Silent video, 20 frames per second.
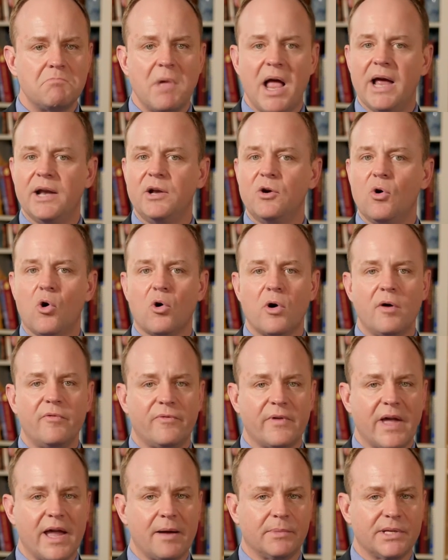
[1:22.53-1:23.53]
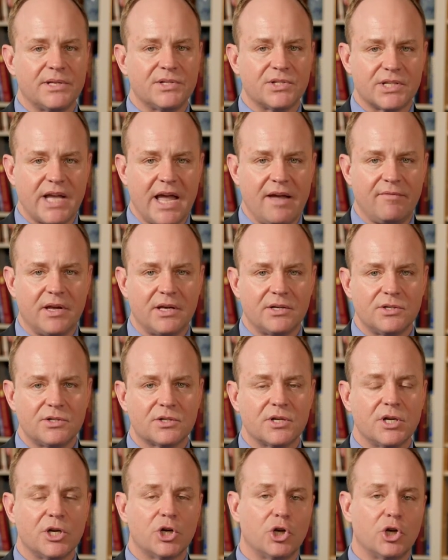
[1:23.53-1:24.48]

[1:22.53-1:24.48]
and/or a family's savings,